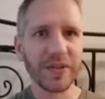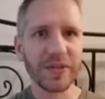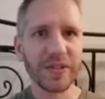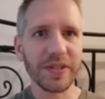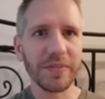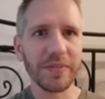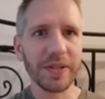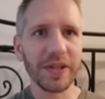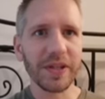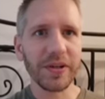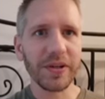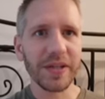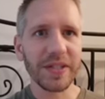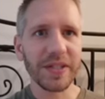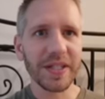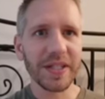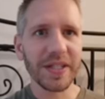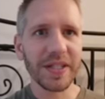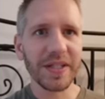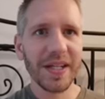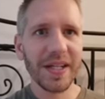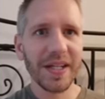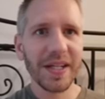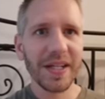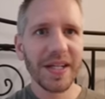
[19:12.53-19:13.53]
or something crazy.
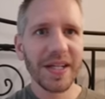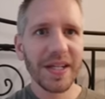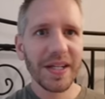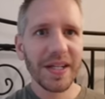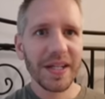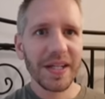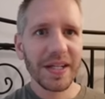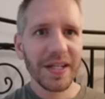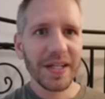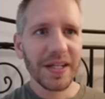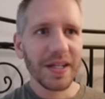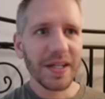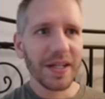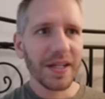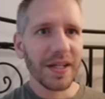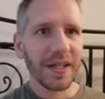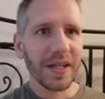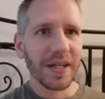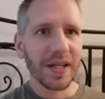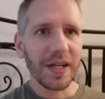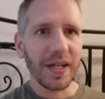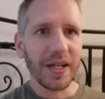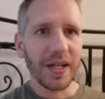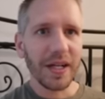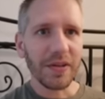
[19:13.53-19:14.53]

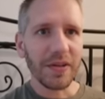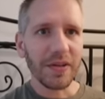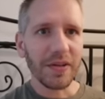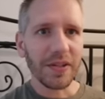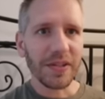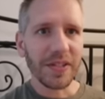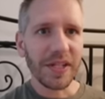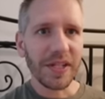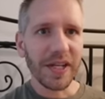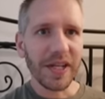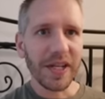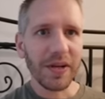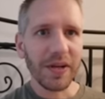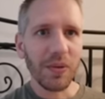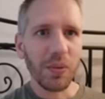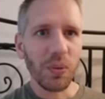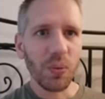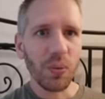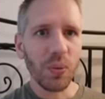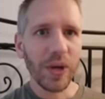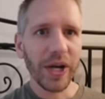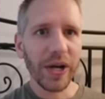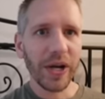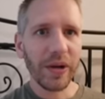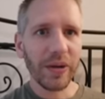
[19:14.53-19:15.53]
Looks like
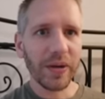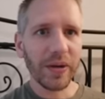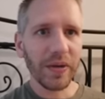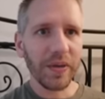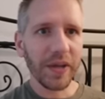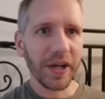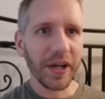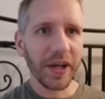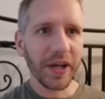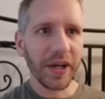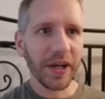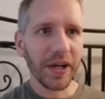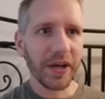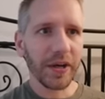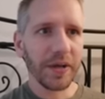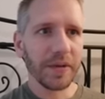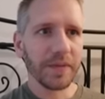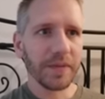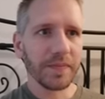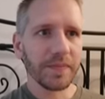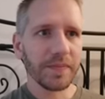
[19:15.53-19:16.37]
rare on there.